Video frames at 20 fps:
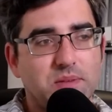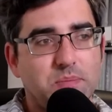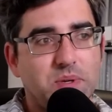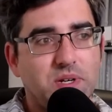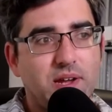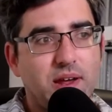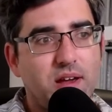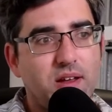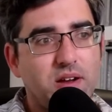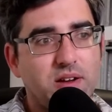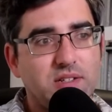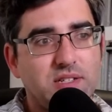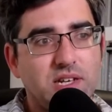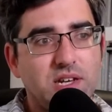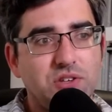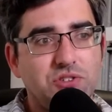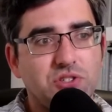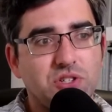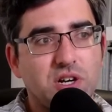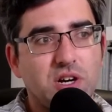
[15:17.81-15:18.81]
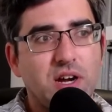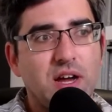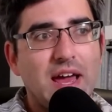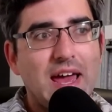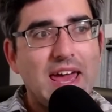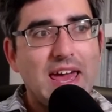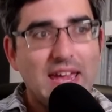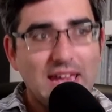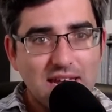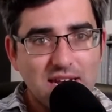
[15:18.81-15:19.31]
A particular teacher
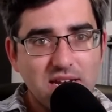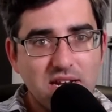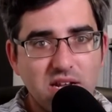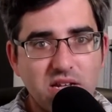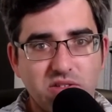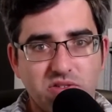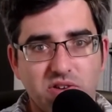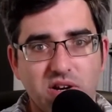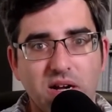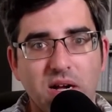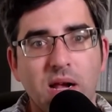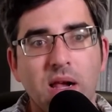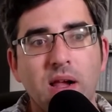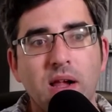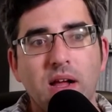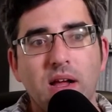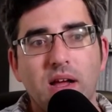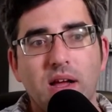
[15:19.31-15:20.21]
hated Israel